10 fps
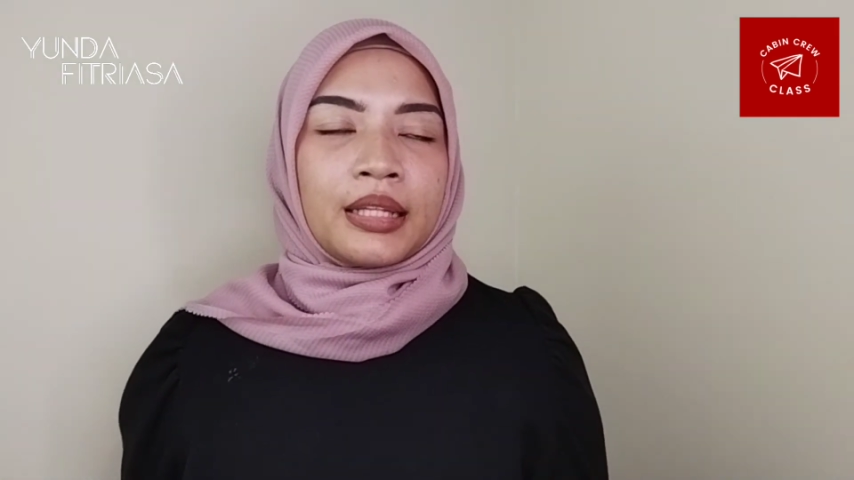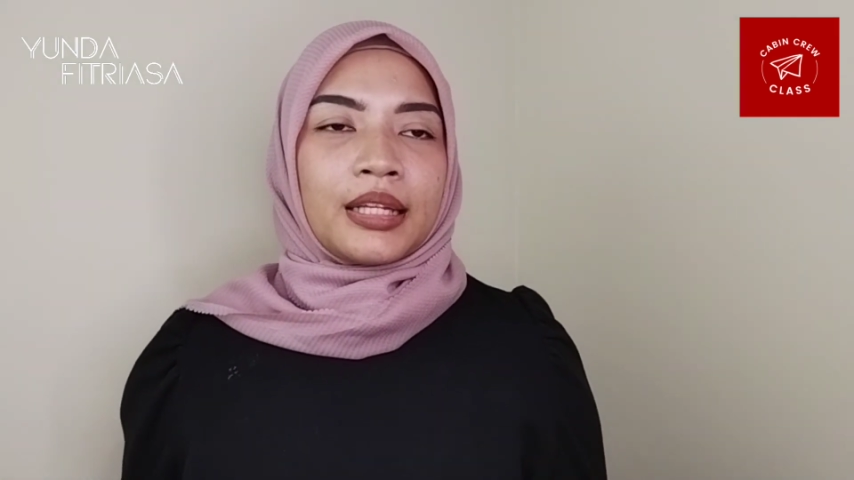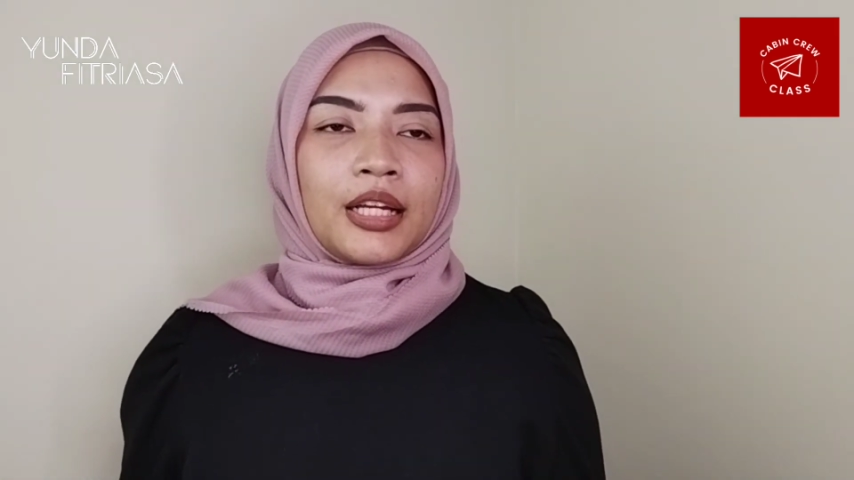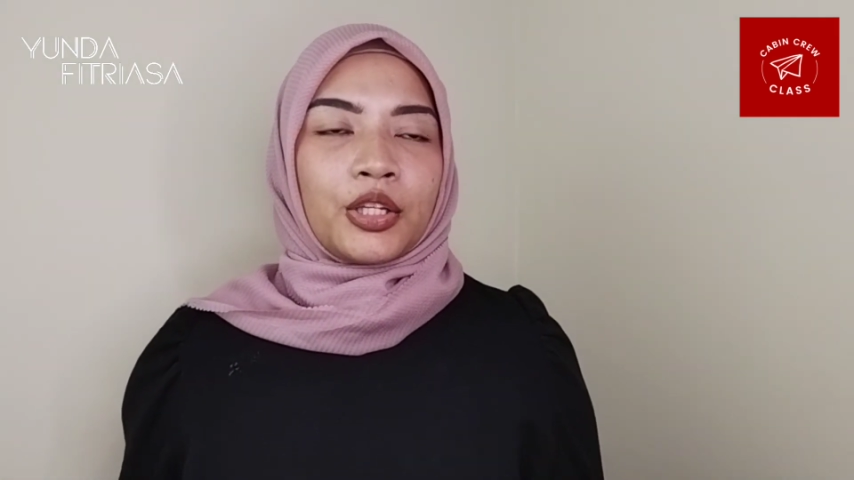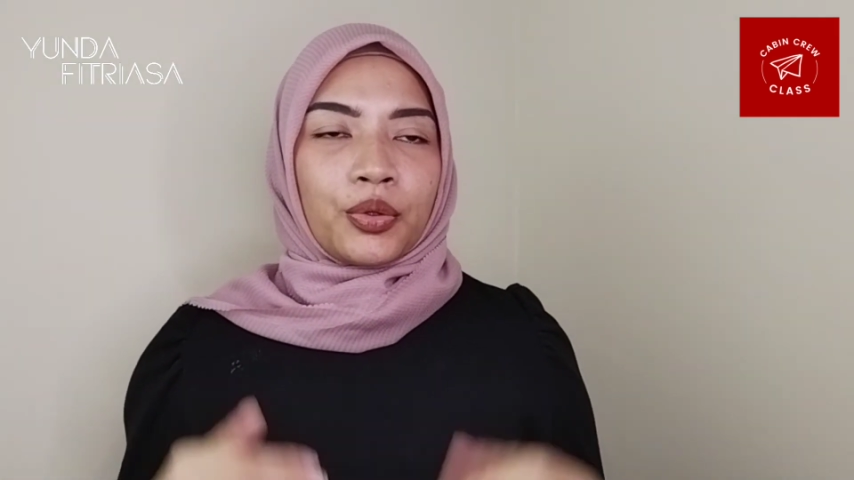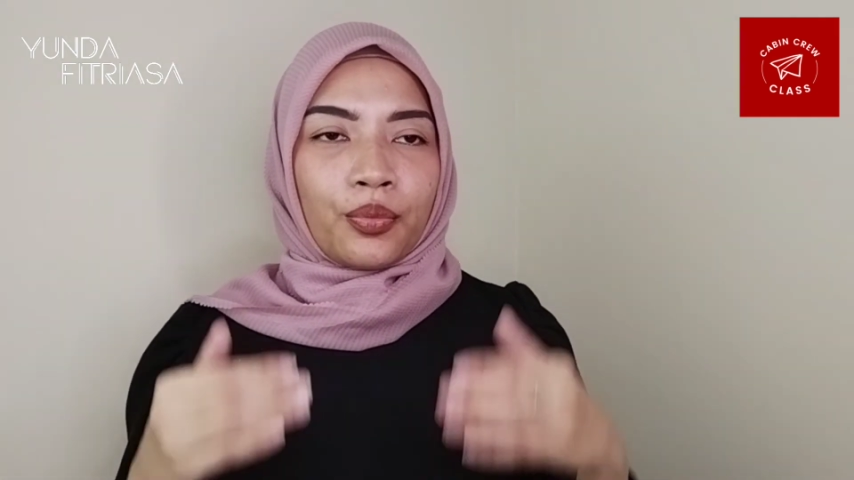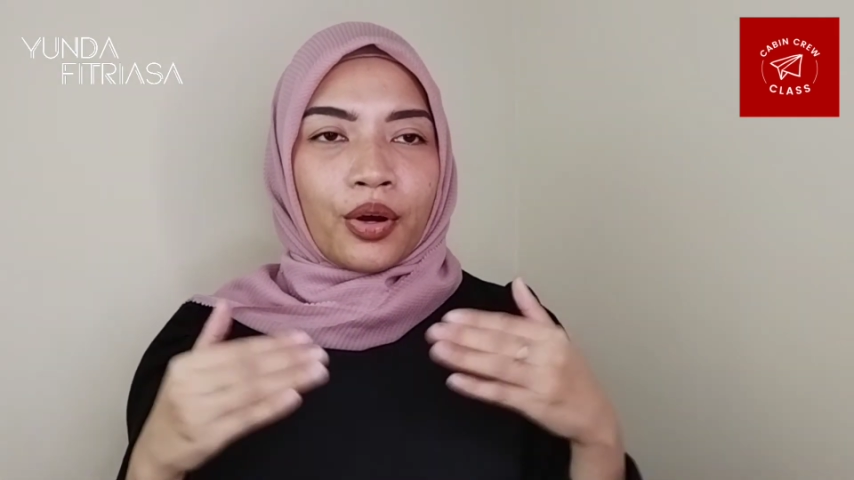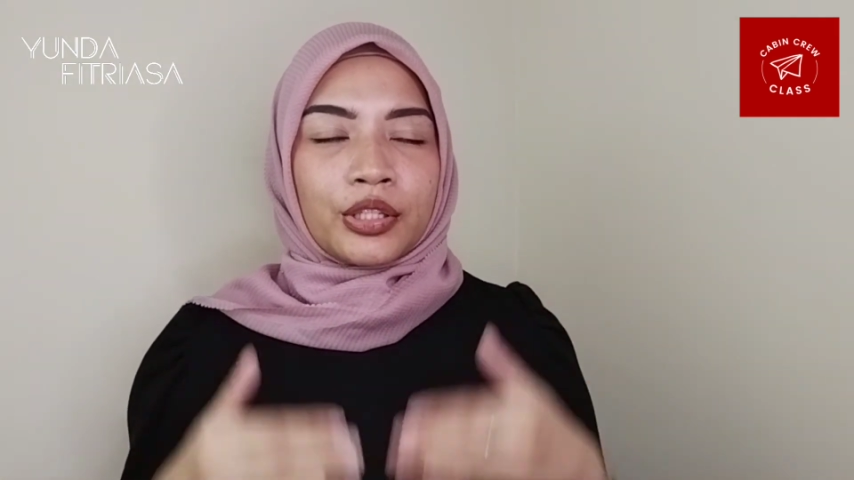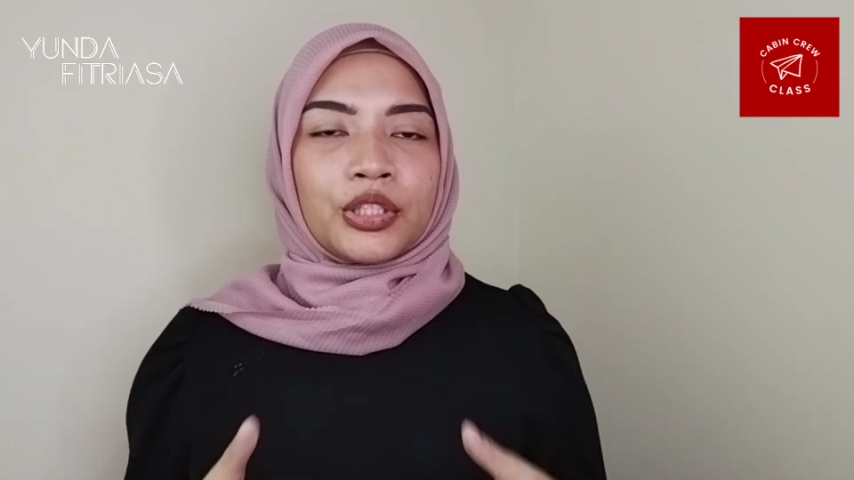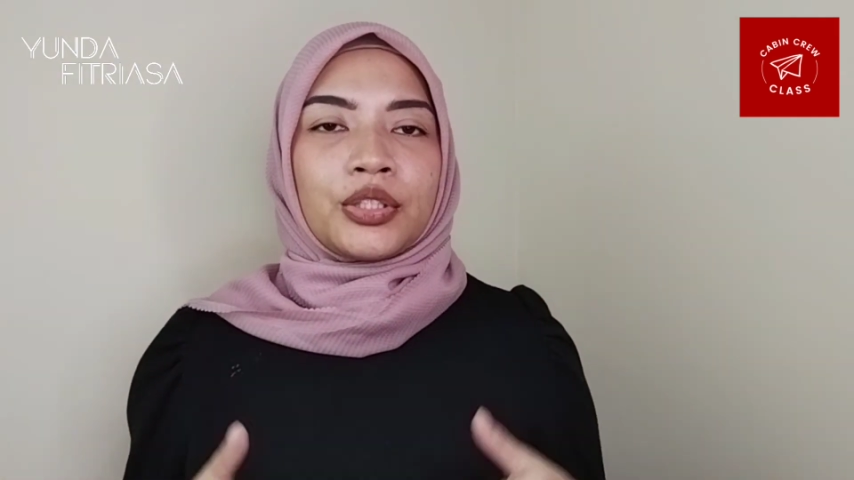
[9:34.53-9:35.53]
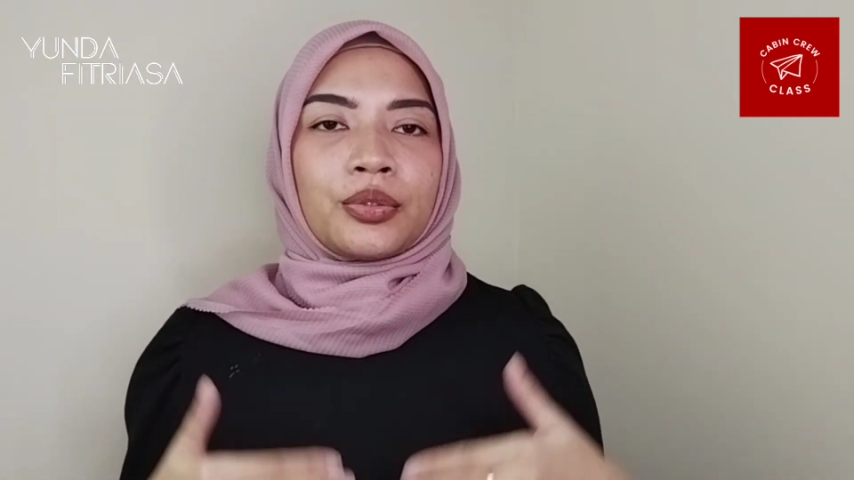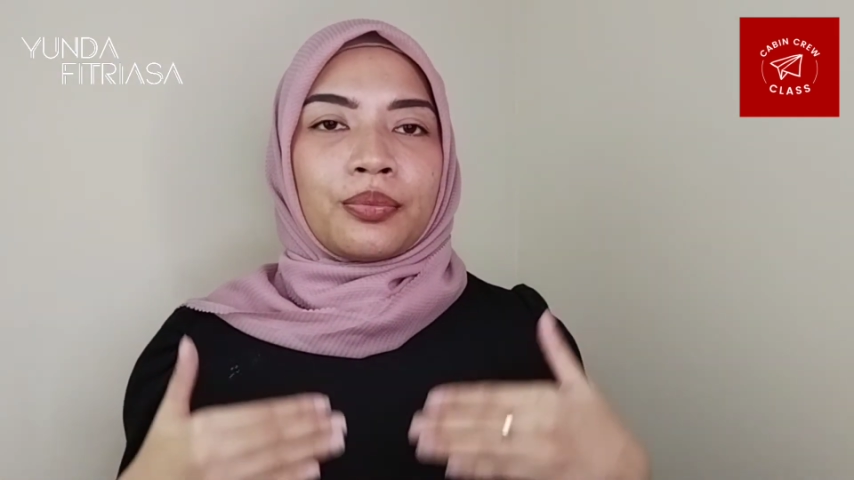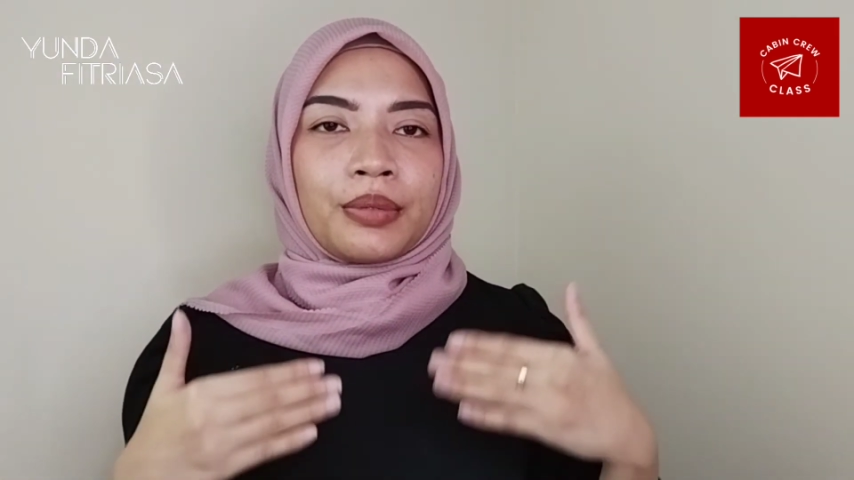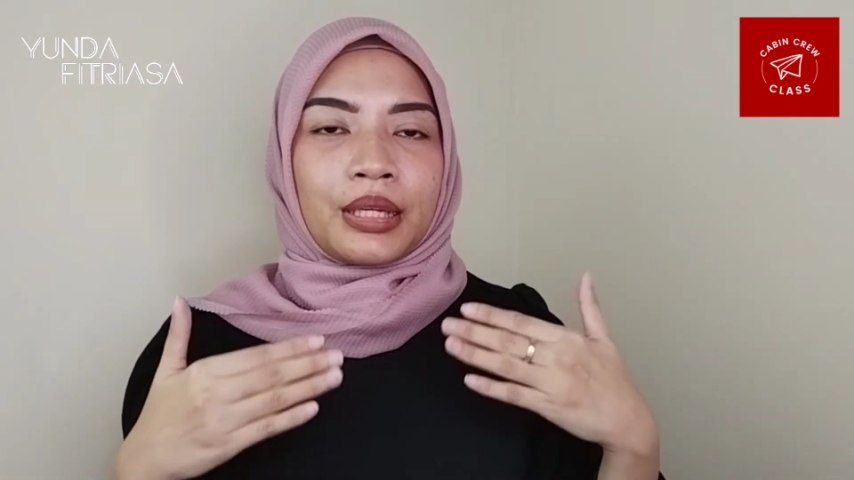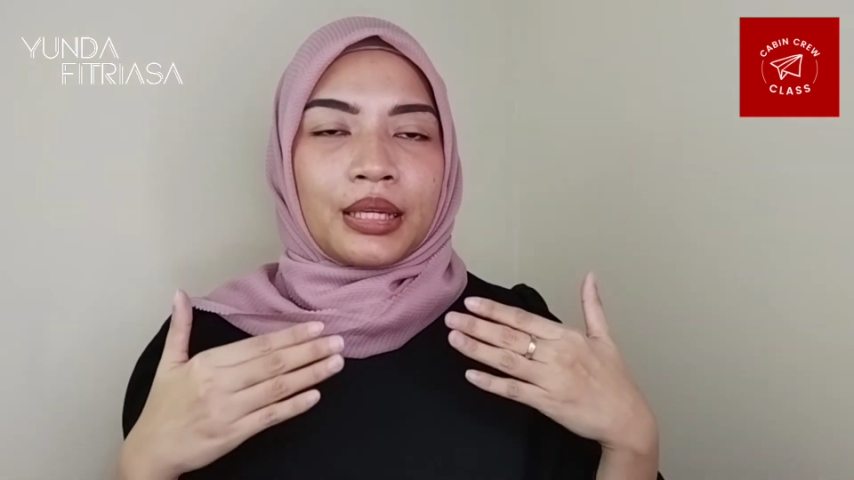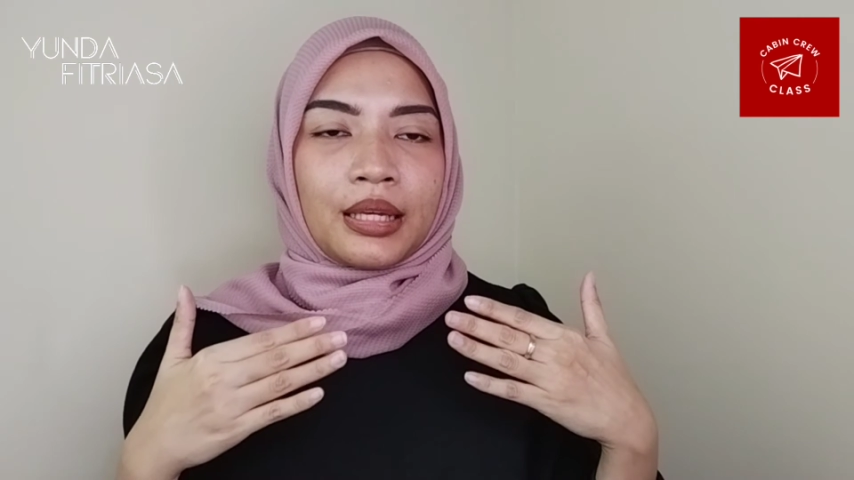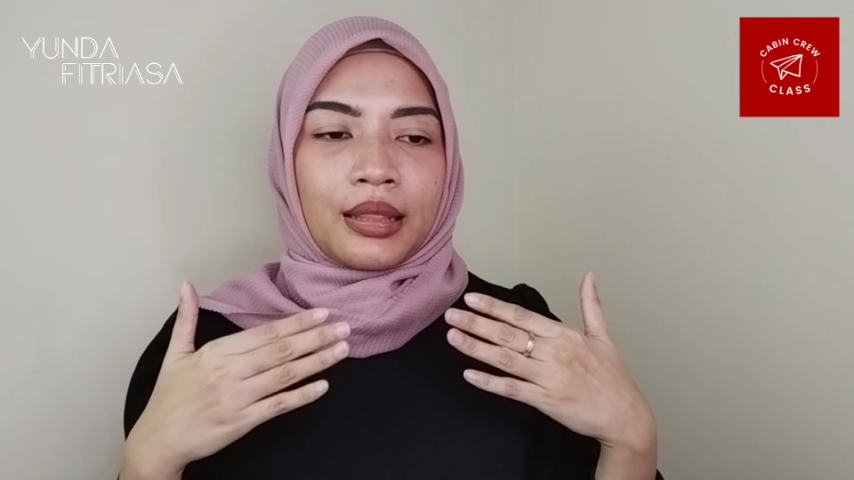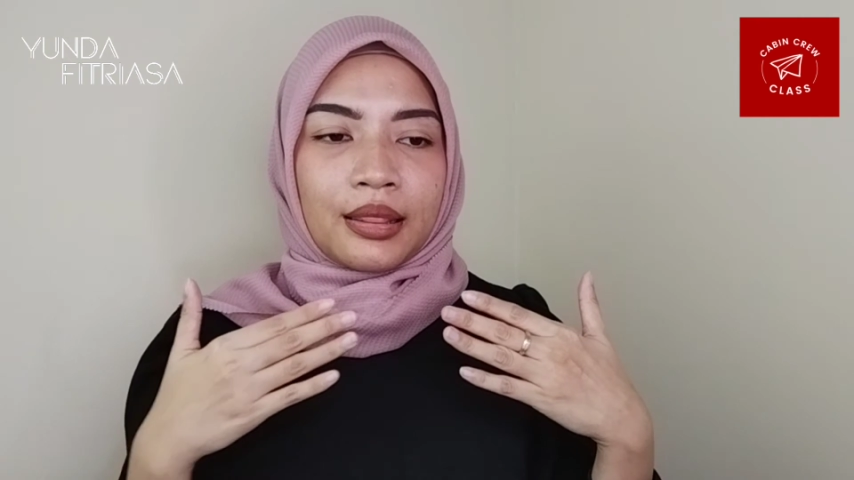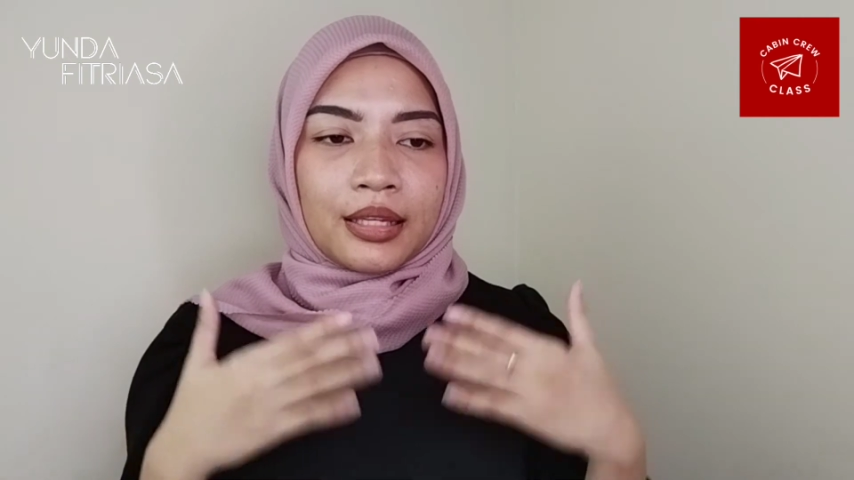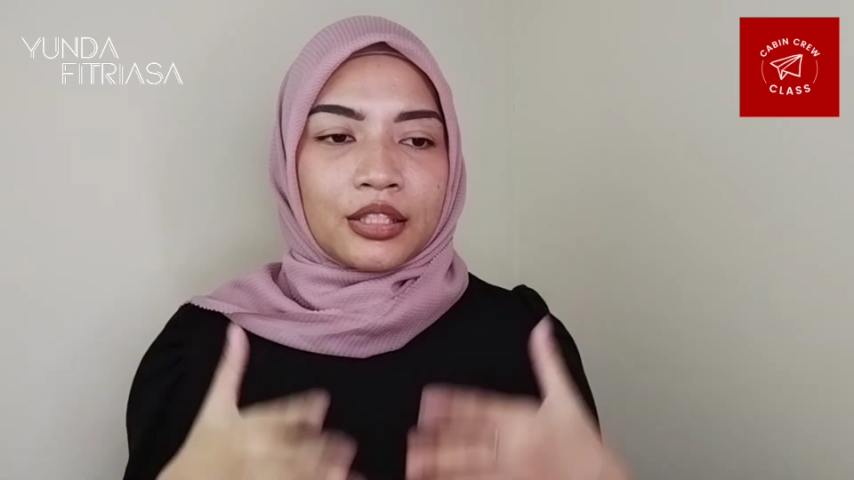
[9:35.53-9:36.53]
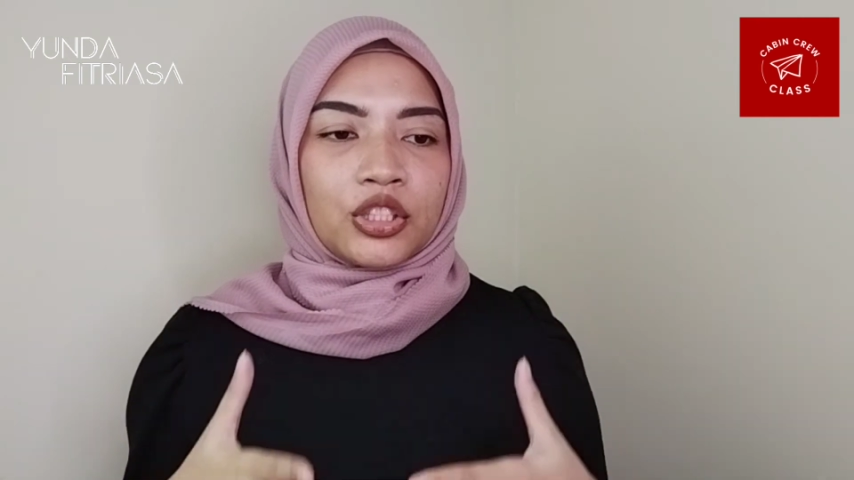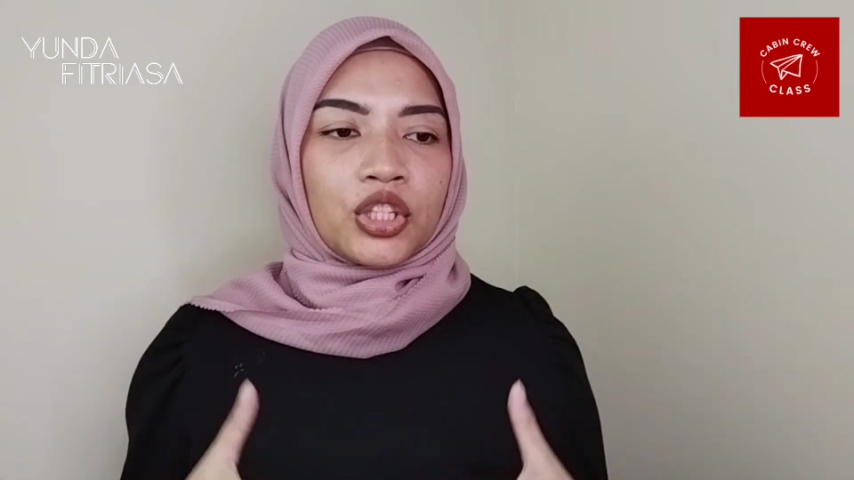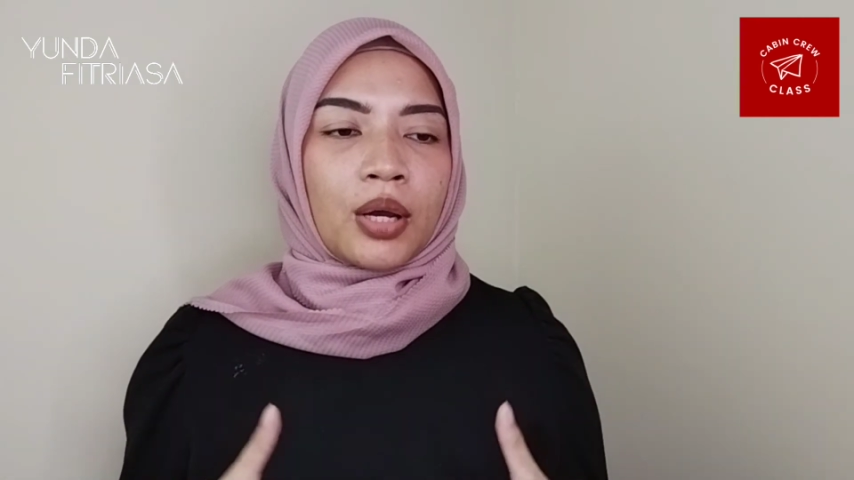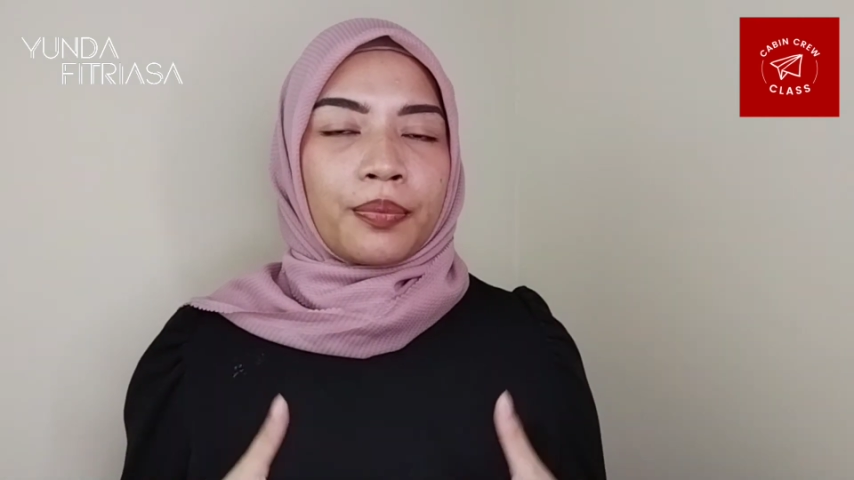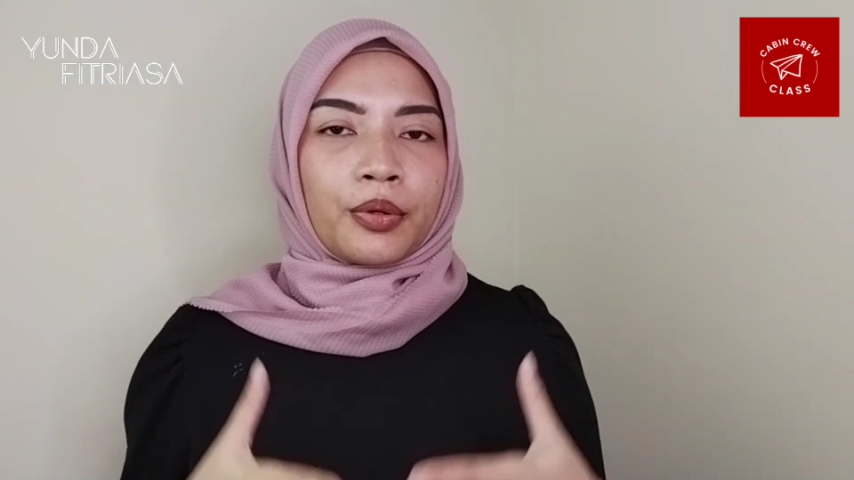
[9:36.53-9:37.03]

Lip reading: that you want to be in this job,